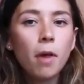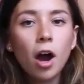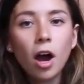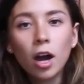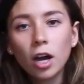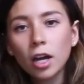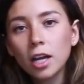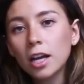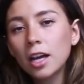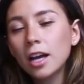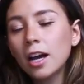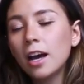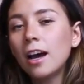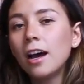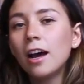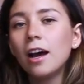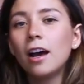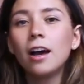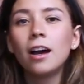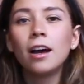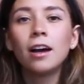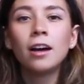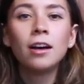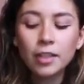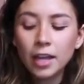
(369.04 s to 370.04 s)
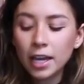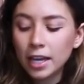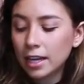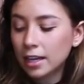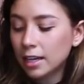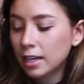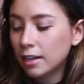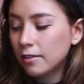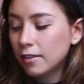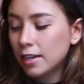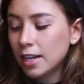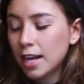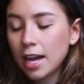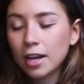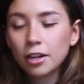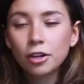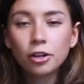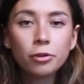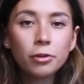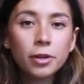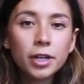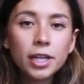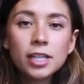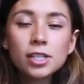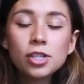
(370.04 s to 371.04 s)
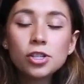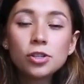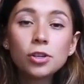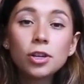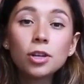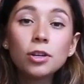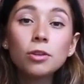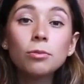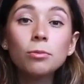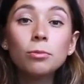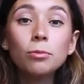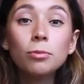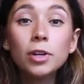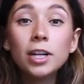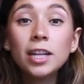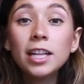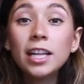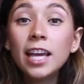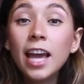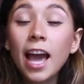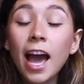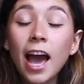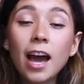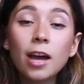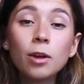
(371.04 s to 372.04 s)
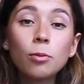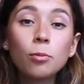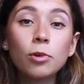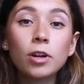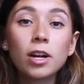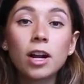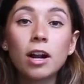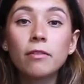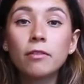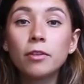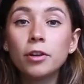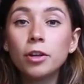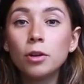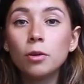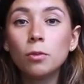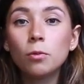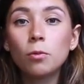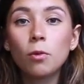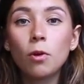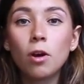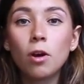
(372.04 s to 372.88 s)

maca. They can even add greens. You can really add whatever you